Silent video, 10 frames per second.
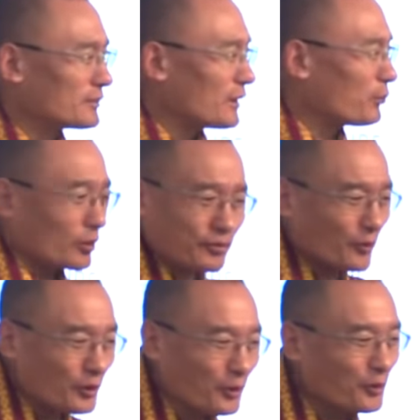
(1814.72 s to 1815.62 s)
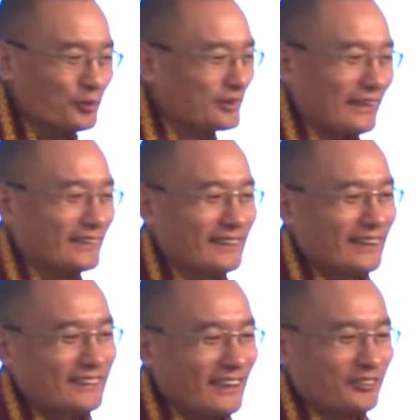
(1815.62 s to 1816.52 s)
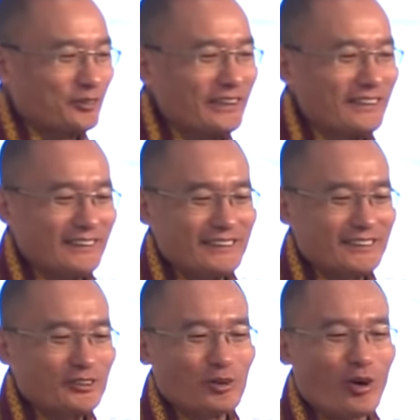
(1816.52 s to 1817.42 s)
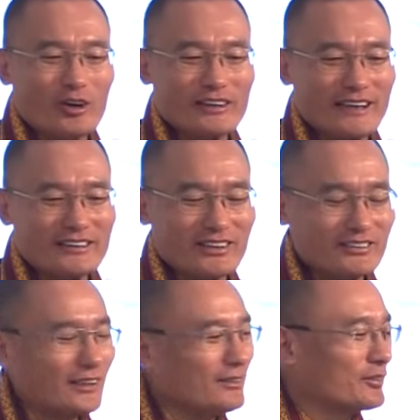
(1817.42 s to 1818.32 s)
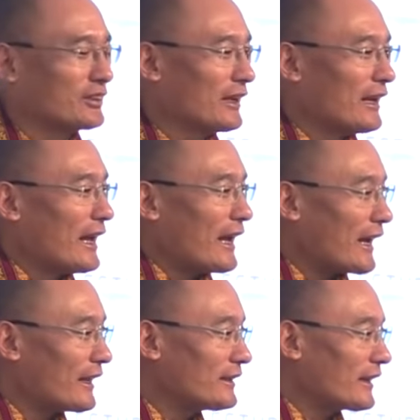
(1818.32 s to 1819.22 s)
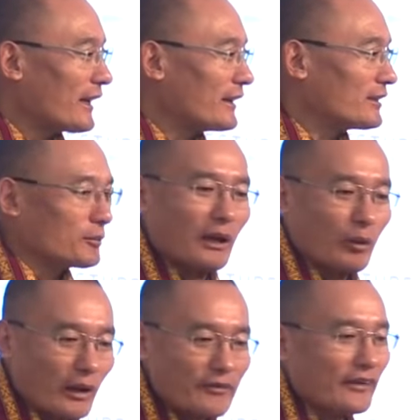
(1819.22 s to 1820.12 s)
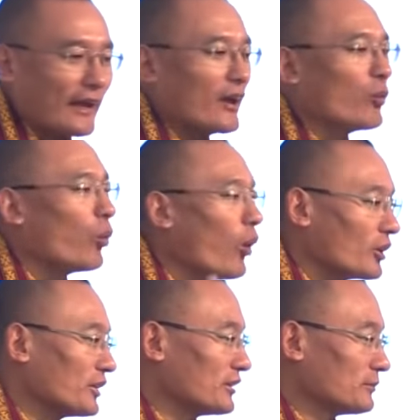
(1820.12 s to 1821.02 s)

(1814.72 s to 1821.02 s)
portfolios and get ready, you know, organize ourselves. And my wife and I walked.